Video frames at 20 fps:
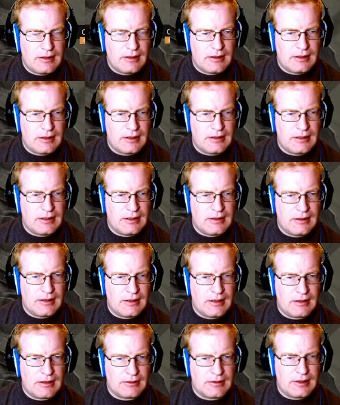I
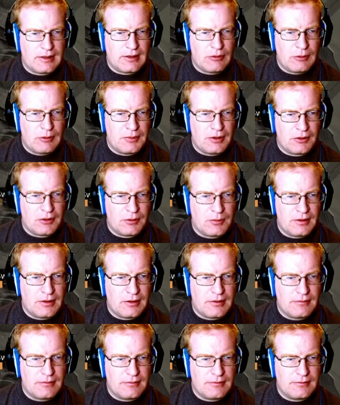cannot. Can I go up another one
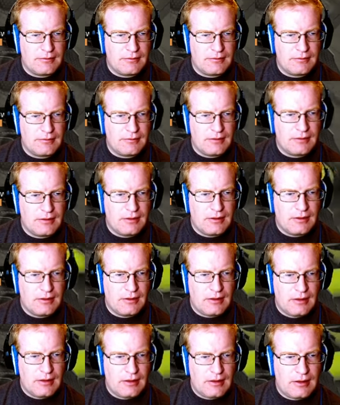then?
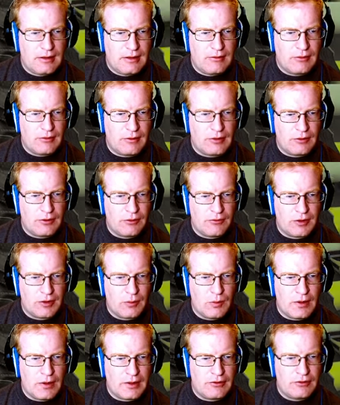Even though I don't really
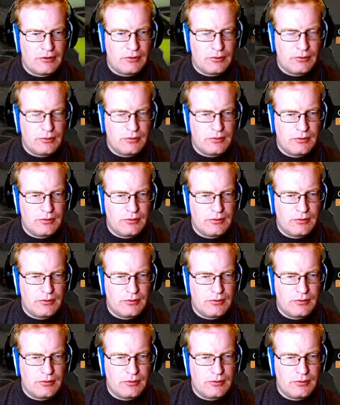want to.